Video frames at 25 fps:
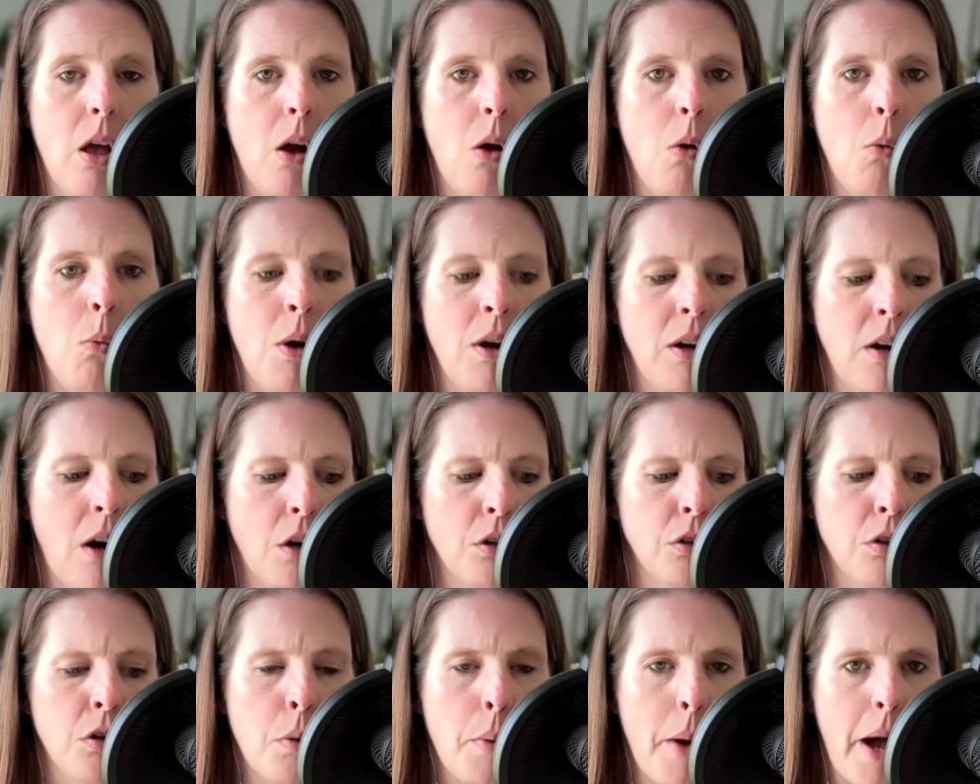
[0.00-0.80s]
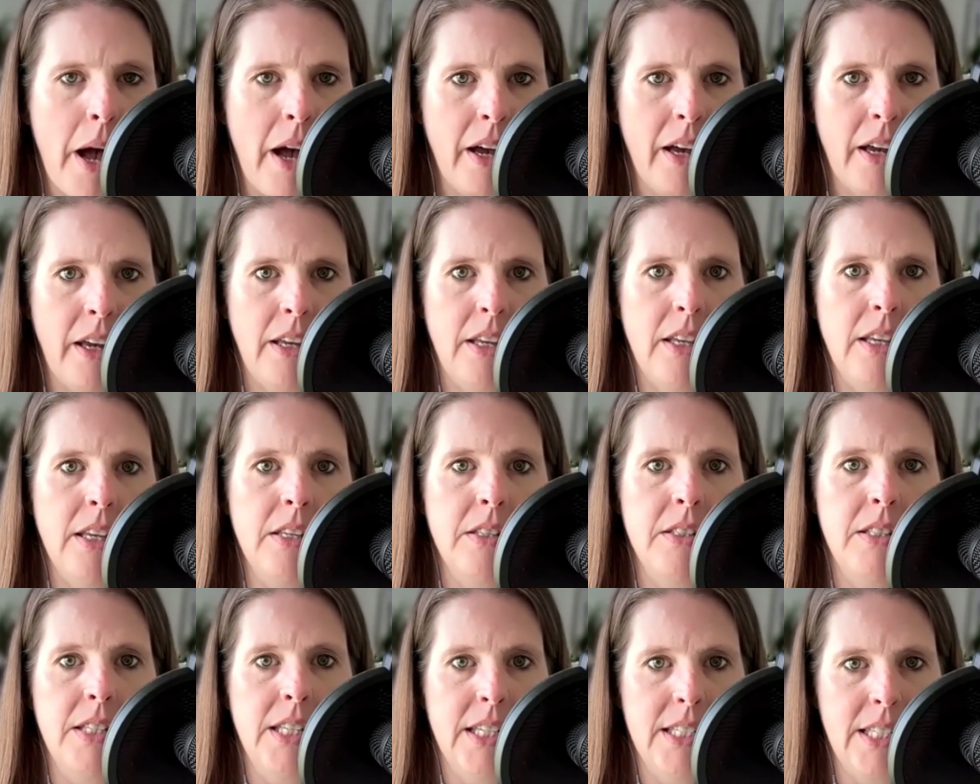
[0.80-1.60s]
What ROI
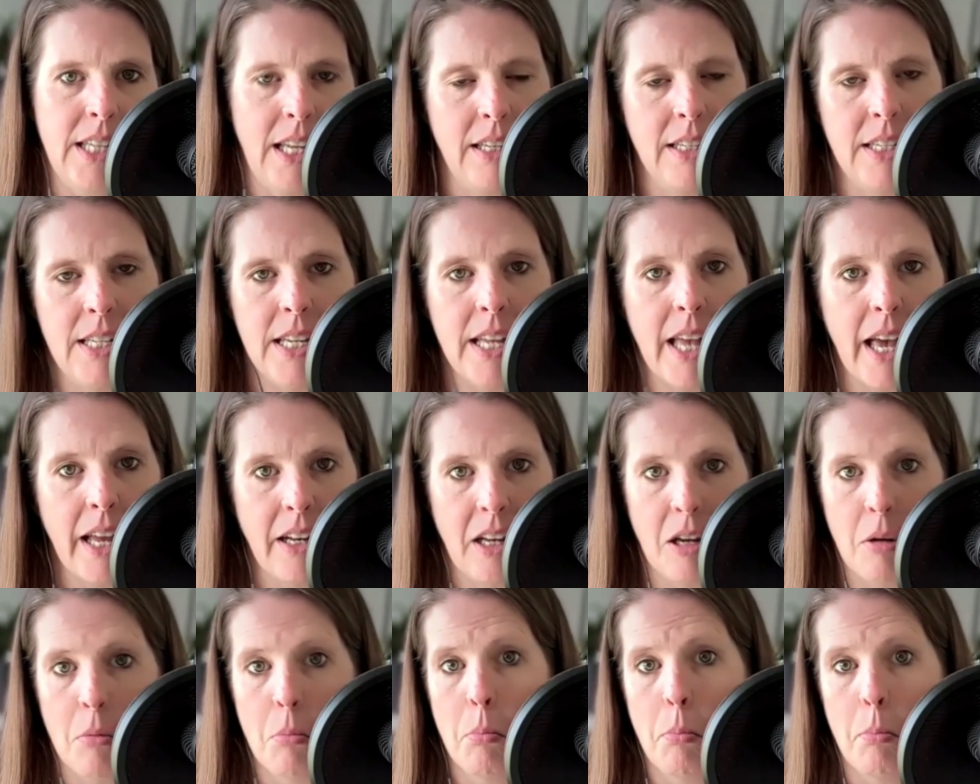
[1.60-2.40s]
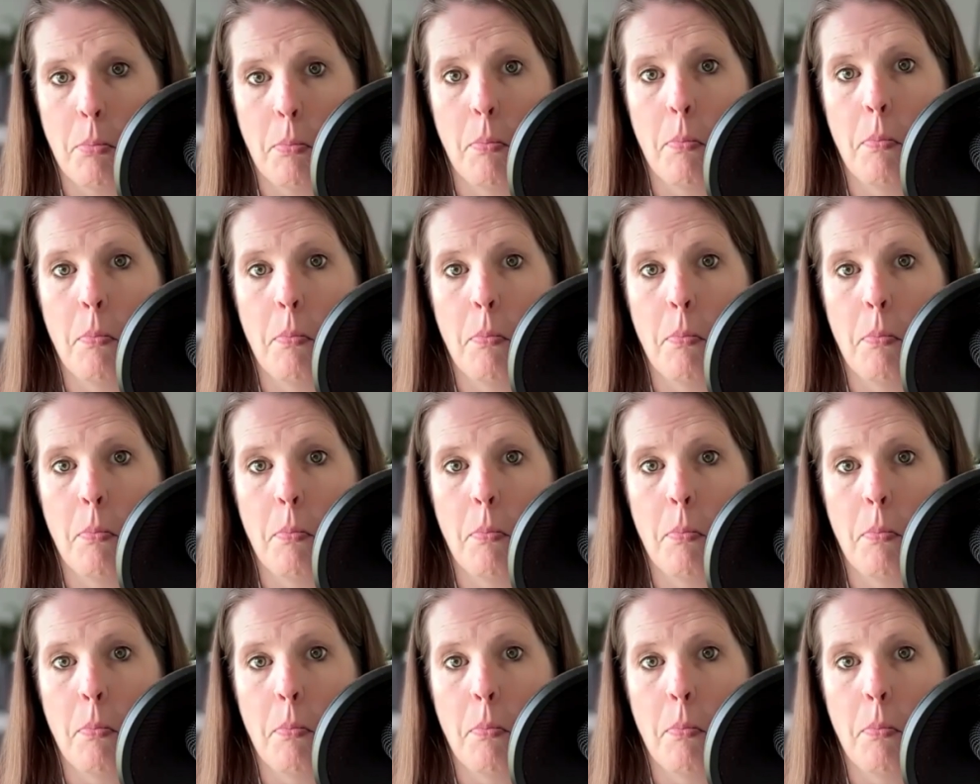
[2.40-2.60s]
is the attendee getting